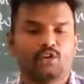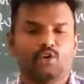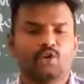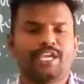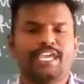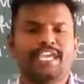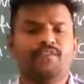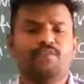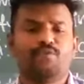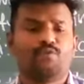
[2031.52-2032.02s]

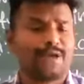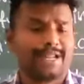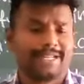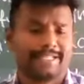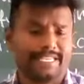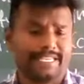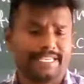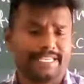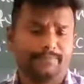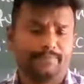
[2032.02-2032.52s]
Okay, one
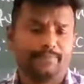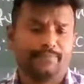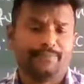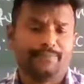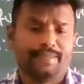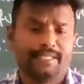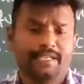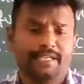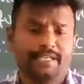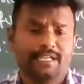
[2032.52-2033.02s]
thing.
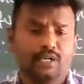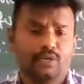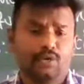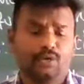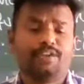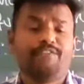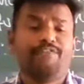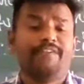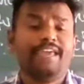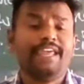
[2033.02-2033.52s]

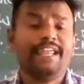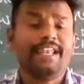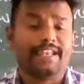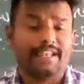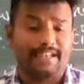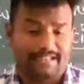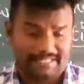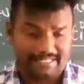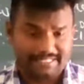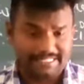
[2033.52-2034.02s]
Okay,
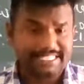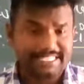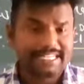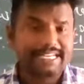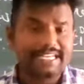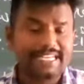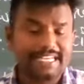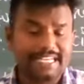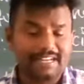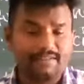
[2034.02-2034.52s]
when
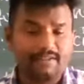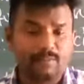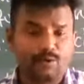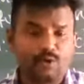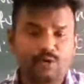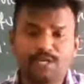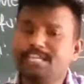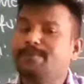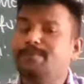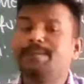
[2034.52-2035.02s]
generally in our
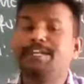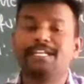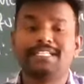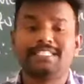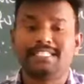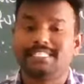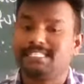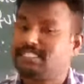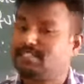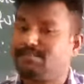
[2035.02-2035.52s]
body immunity
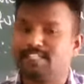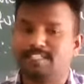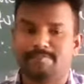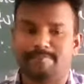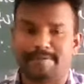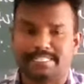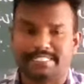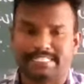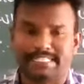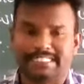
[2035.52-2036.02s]
system is
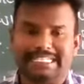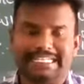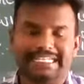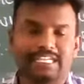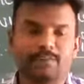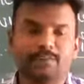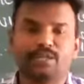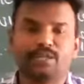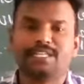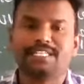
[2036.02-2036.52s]
present, that
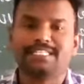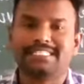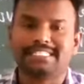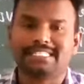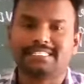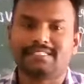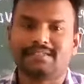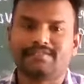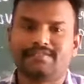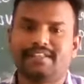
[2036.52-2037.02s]
immunity
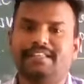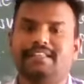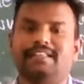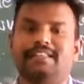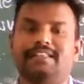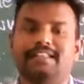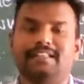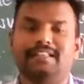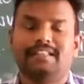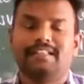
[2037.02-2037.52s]
system will
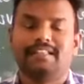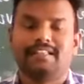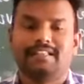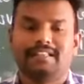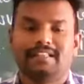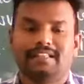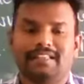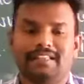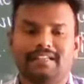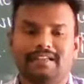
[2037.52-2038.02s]

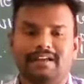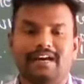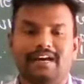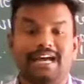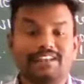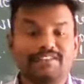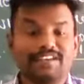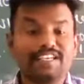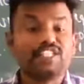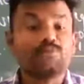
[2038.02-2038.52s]

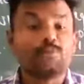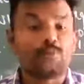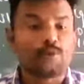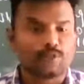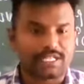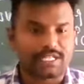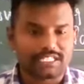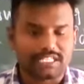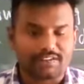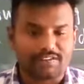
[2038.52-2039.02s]
always
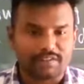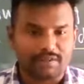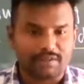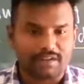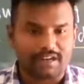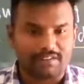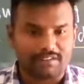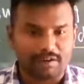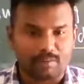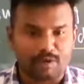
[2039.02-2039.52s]
protect
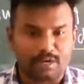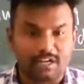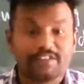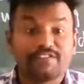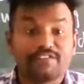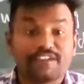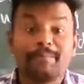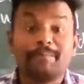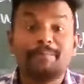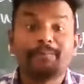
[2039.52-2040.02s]
our body
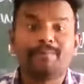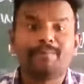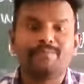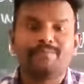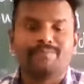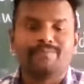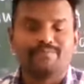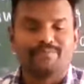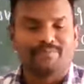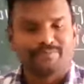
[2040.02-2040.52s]
from
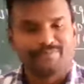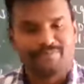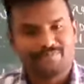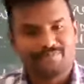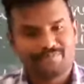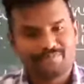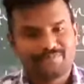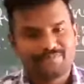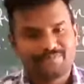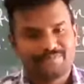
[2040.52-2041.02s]

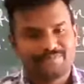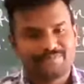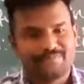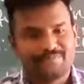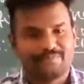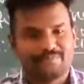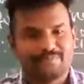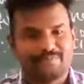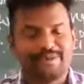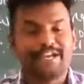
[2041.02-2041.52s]

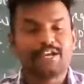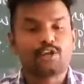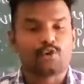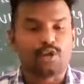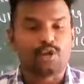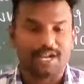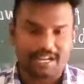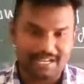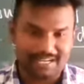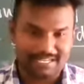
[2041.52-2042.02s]

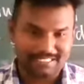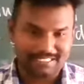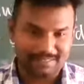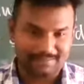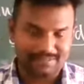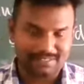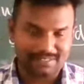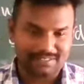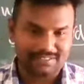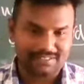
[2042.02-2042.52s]

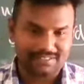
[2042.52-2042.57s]
microorganisms